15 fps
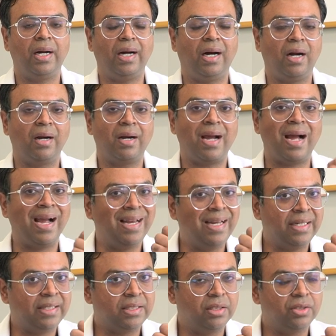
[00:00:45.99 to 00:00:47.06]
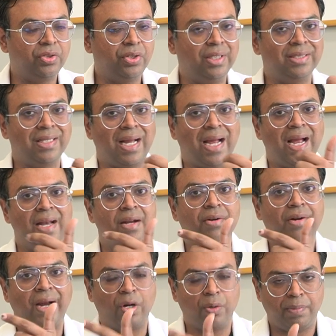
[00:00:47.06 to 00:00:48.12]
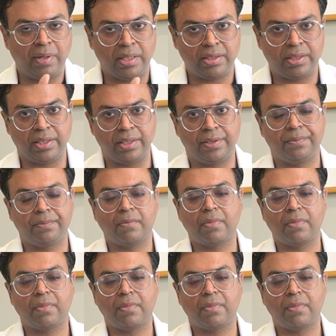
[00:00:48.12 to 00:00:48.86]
are eyelid surgeries and rhinoplasties.